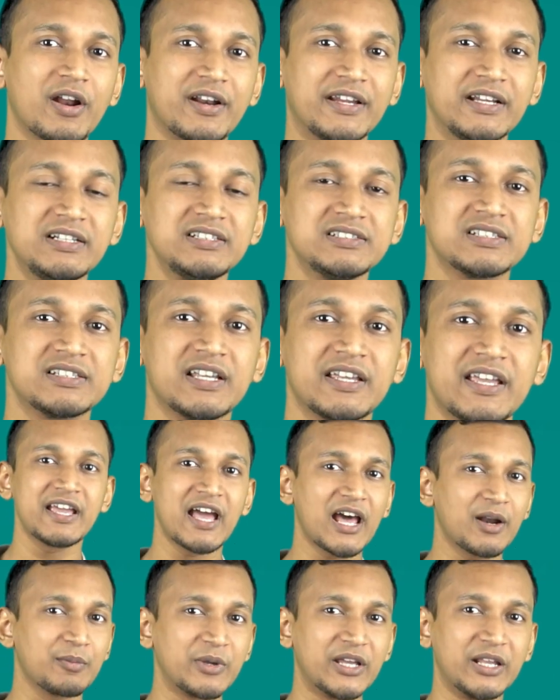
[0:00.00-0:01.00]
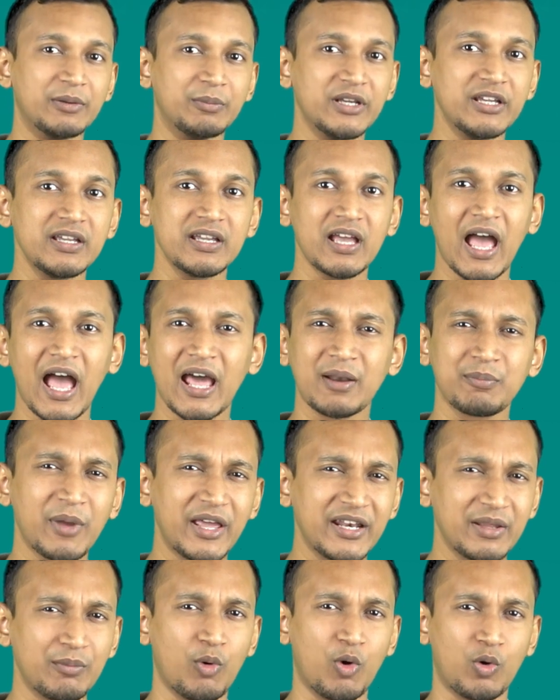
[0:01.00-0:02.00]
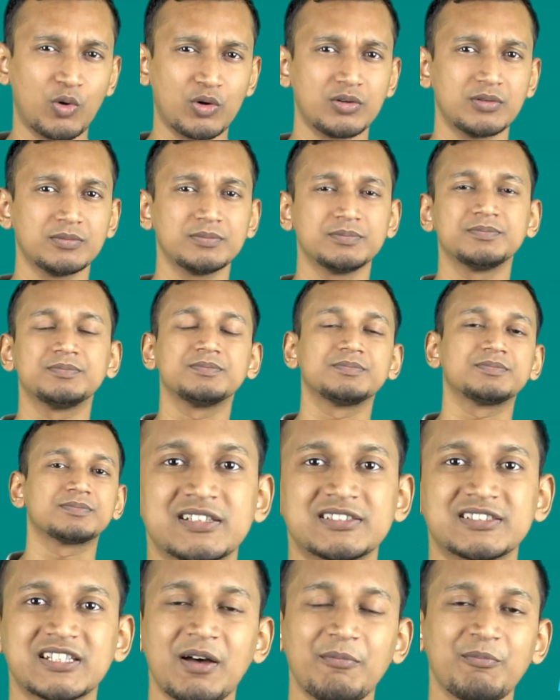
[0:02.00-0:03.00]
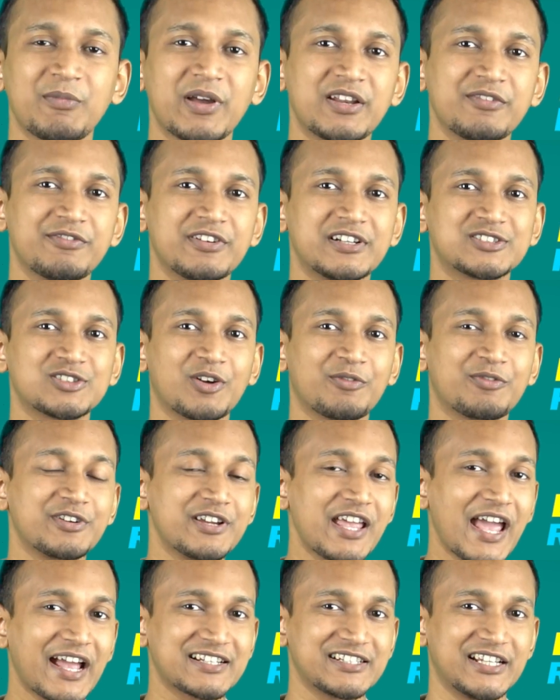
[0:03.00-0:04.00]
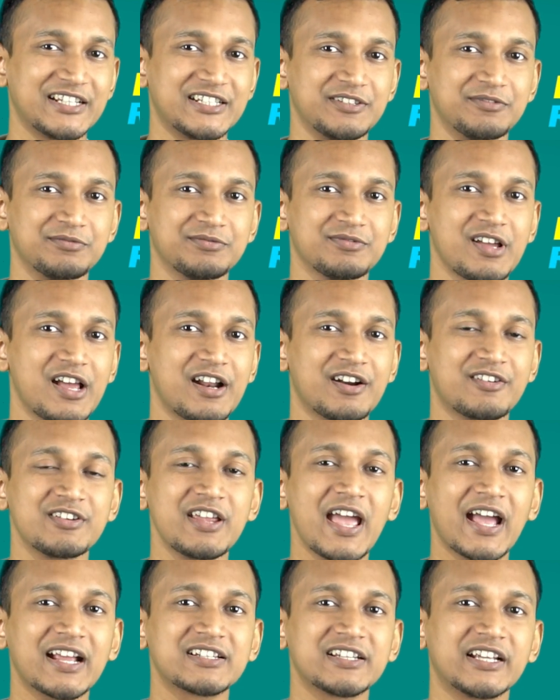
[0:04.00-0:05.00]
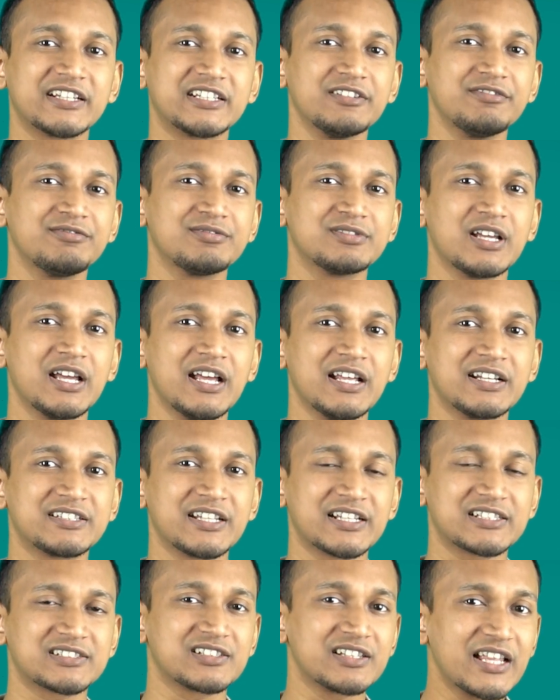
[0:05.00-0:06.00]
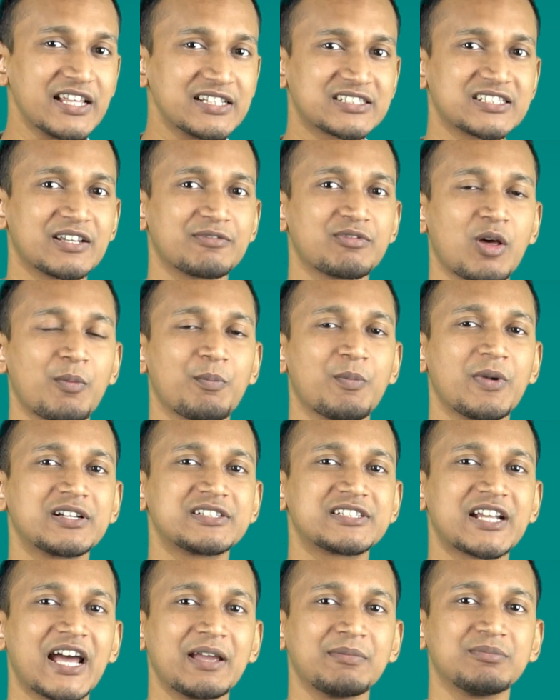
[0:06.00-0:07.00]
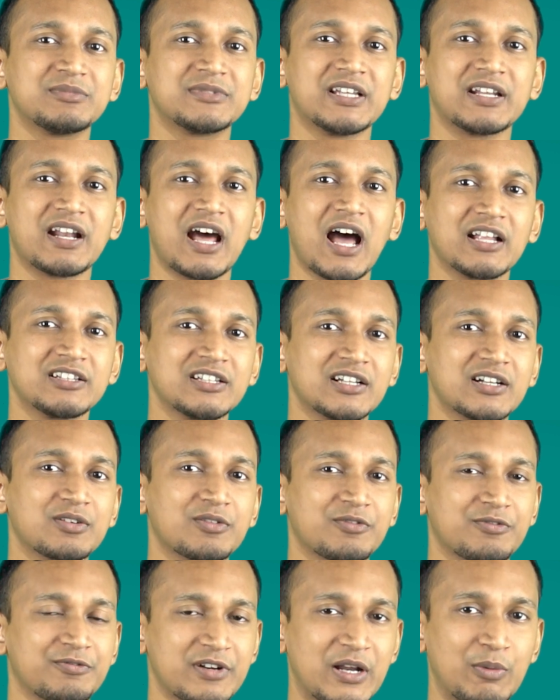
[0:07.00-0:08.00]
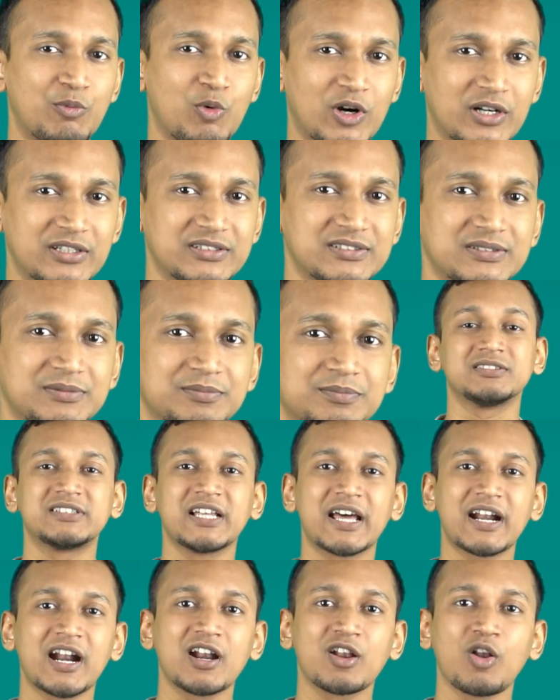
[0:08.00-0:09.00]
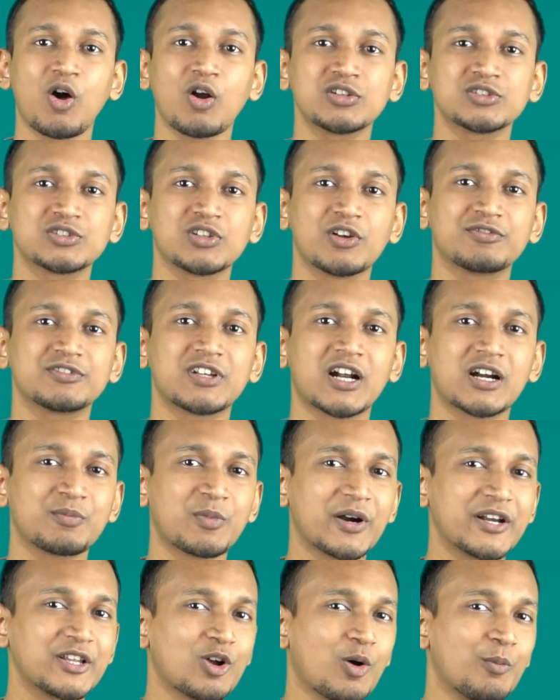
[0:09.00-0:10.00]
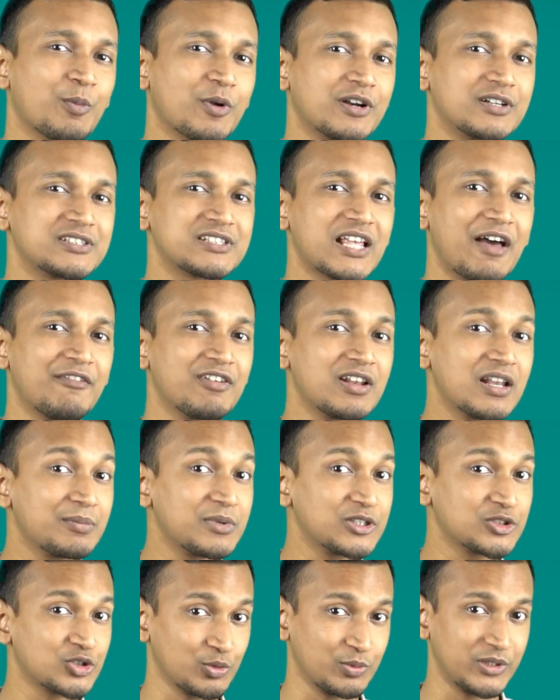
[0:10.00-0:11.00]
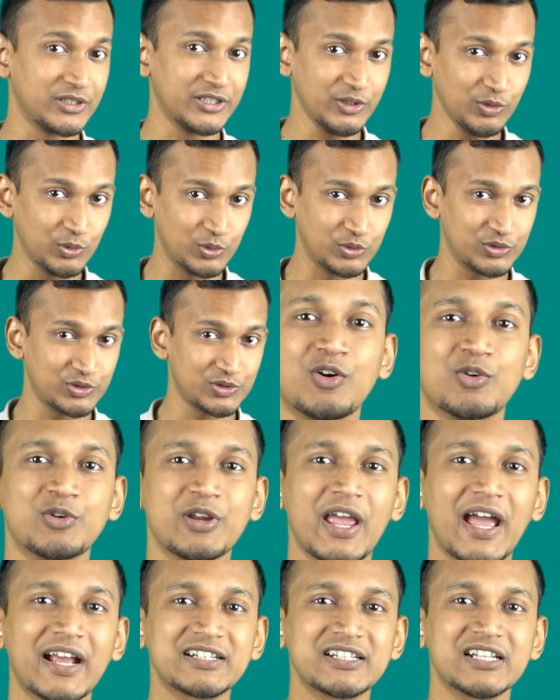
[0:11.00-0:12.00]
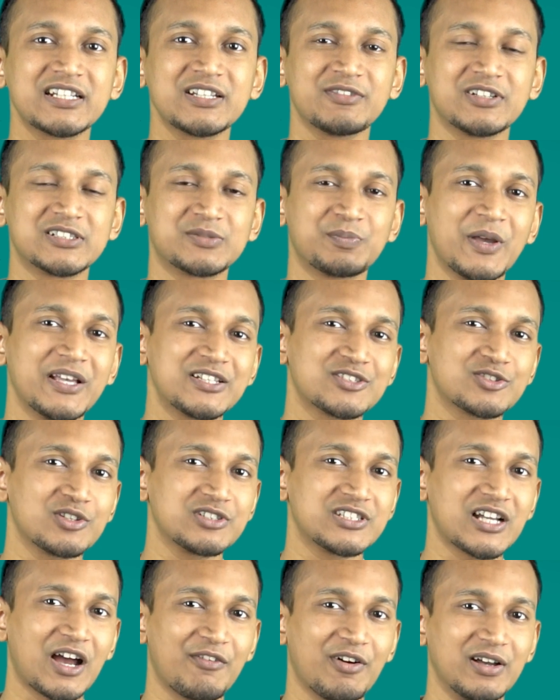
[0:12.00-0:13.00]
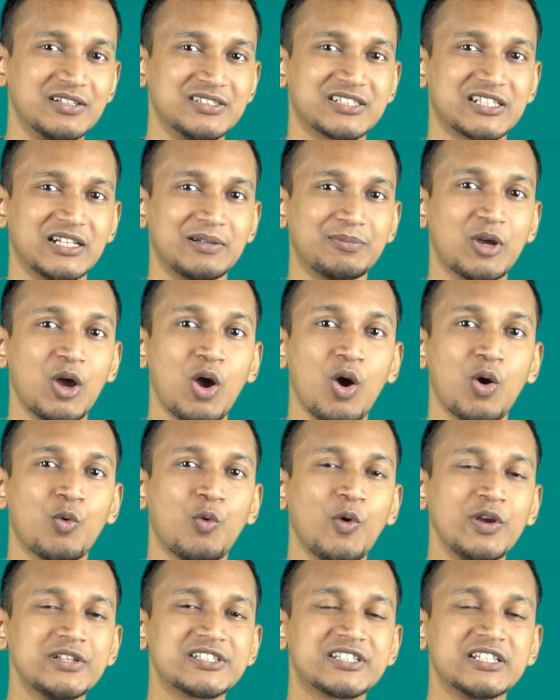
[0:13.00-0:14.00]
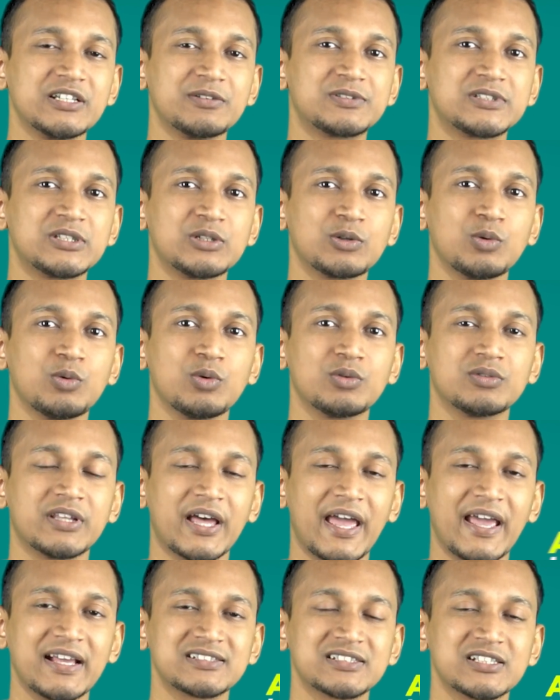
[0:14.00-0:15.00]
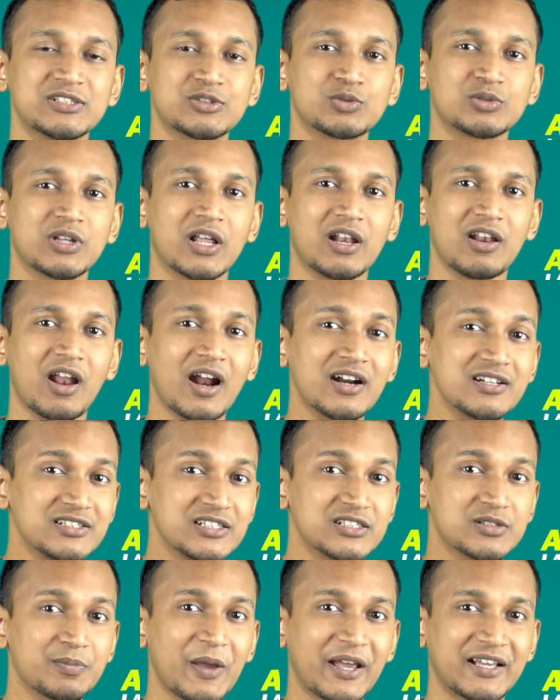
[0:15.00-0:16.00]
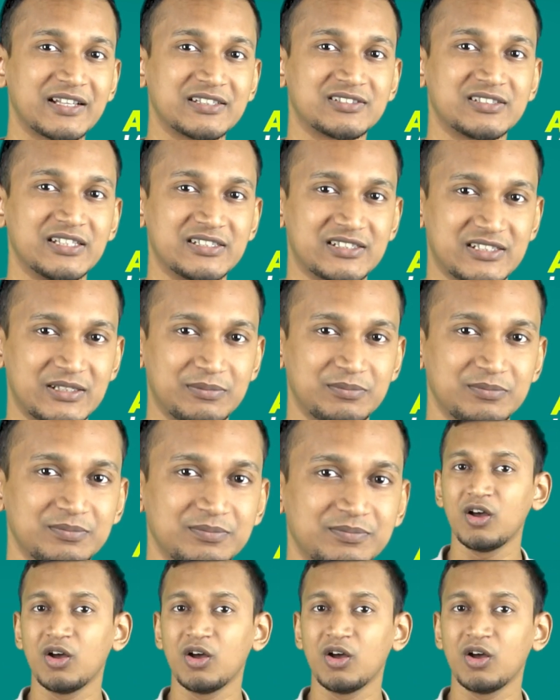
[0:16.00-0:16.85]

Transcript: Eats, Airbnb, and many more. Some benefits of ReactNative. ReactNative takes less development time than other frameworks. There are lots of third-party components available to be used. ReactNative is based on JavaScript, which gives you the access to the largest package system.